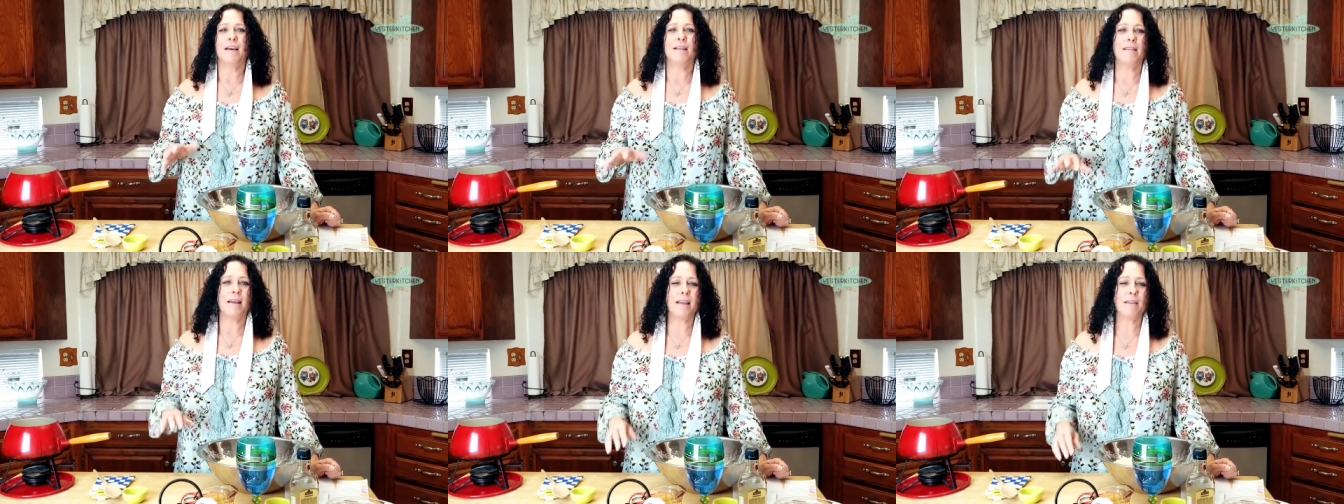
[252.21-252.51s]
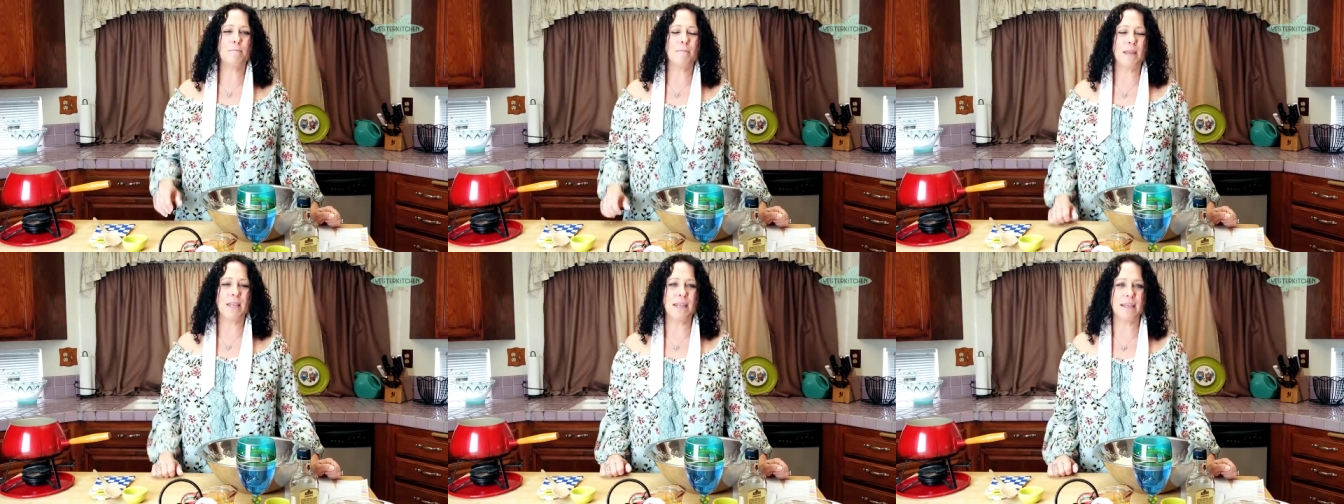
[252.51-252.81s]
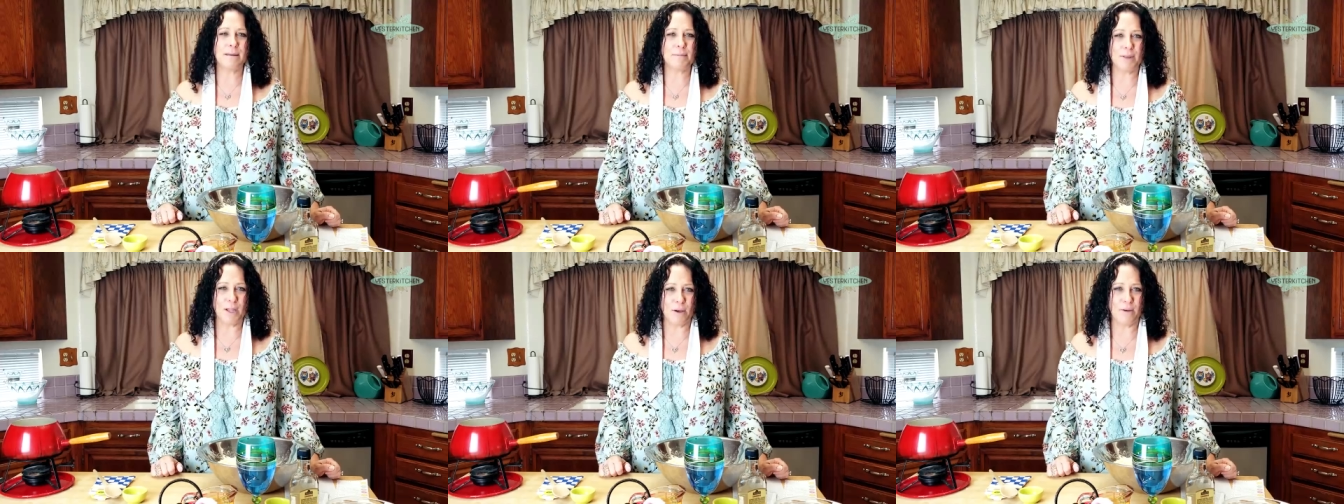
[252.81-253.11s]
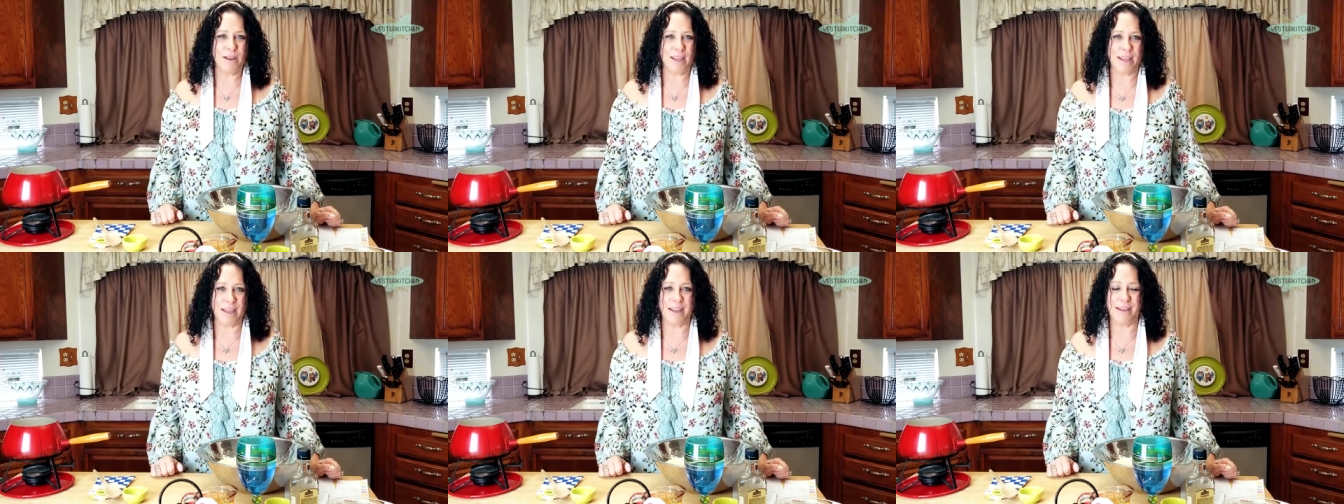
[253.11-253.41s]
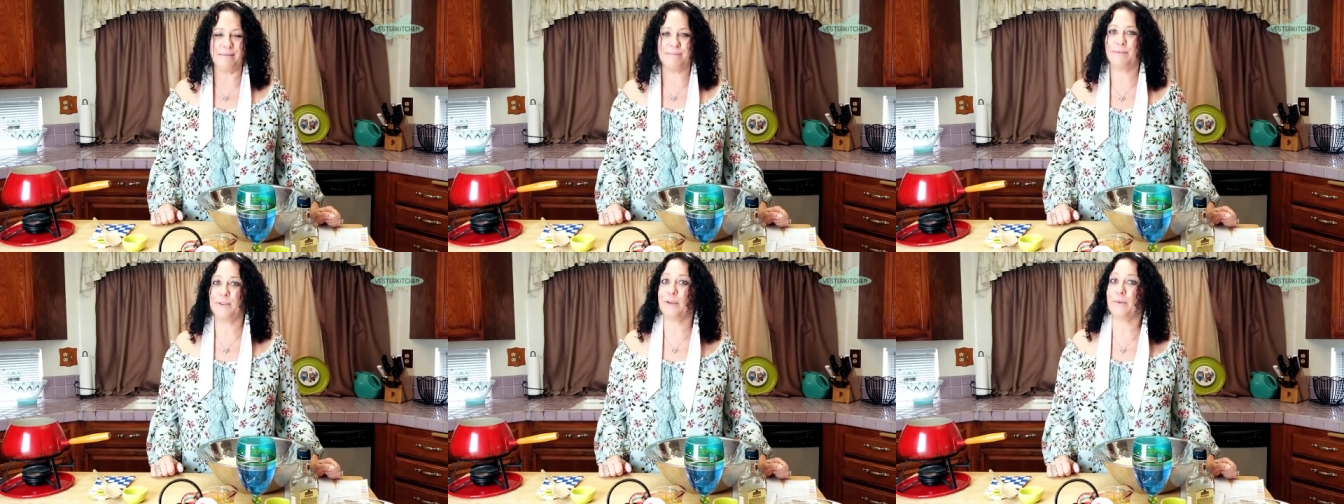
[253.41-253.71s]
like medium low
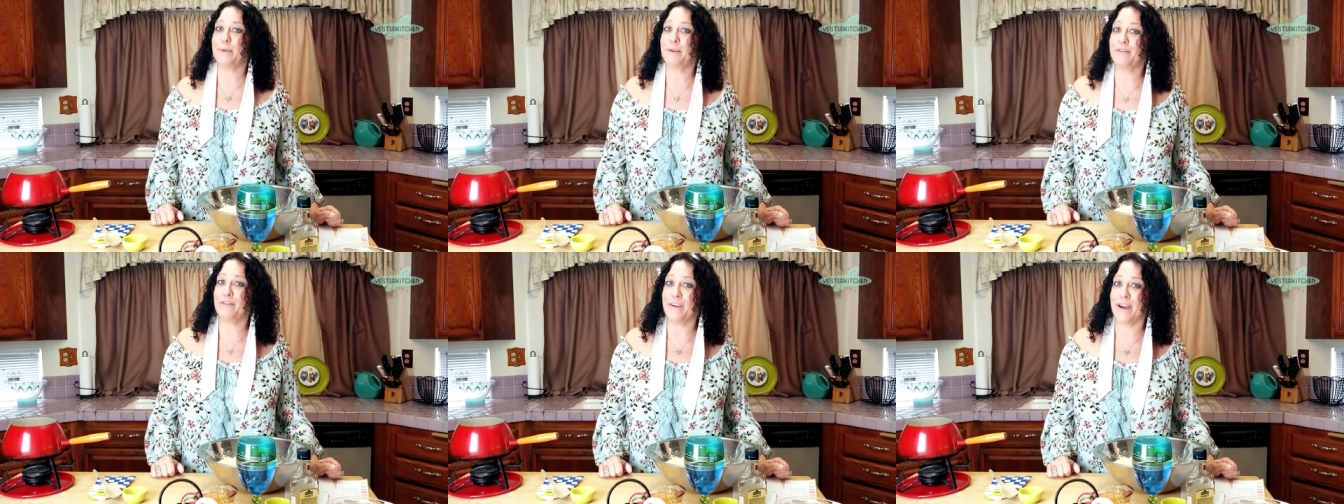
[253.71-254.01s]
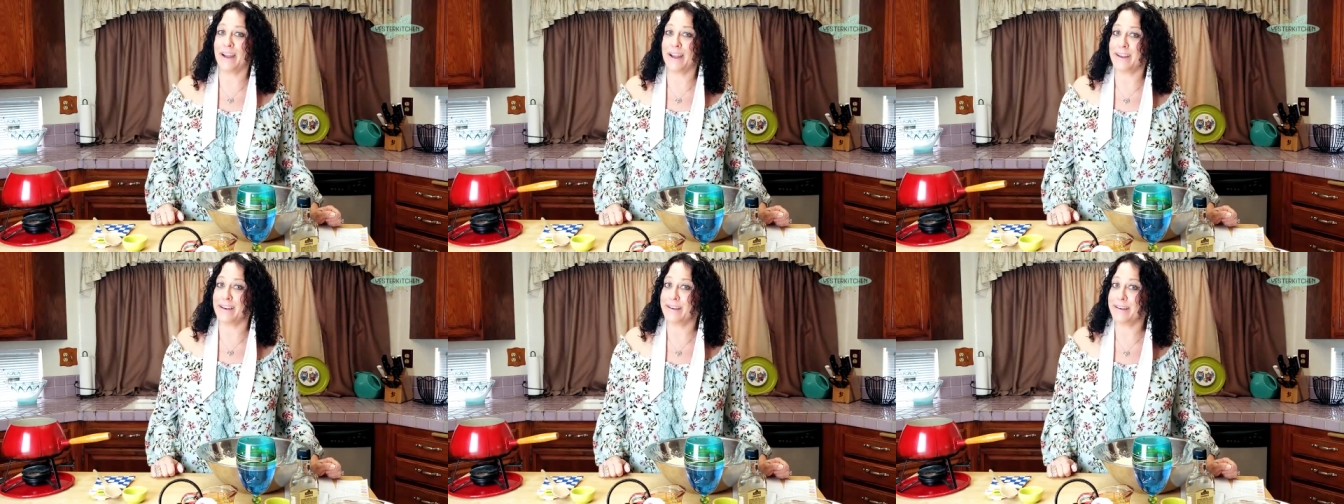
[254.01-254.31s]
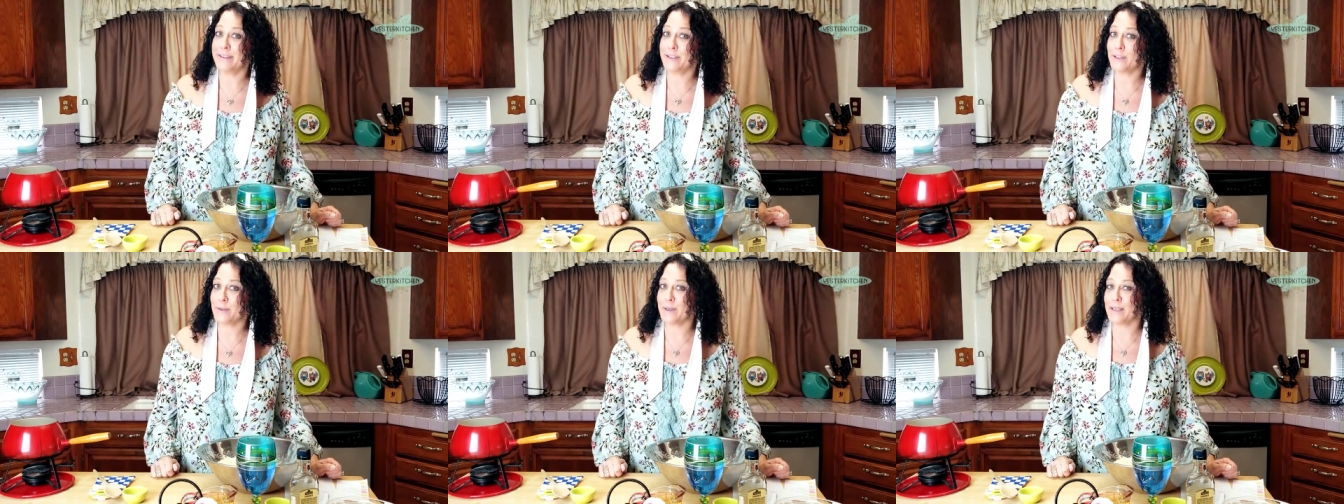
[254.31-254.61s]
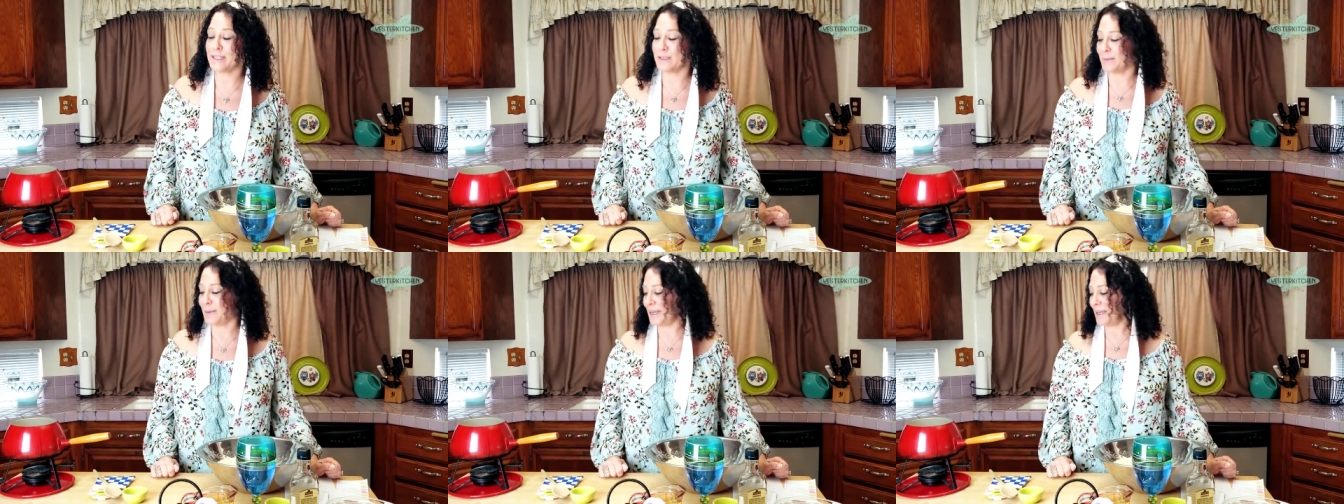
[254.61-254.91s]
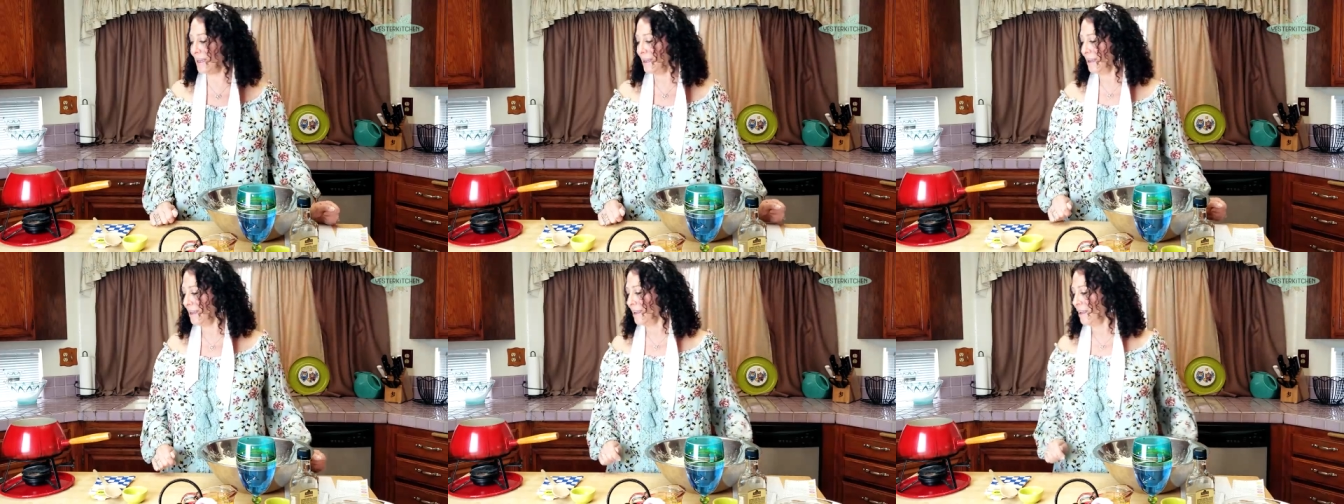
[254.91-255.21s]
heat, you'll be fine, trust me.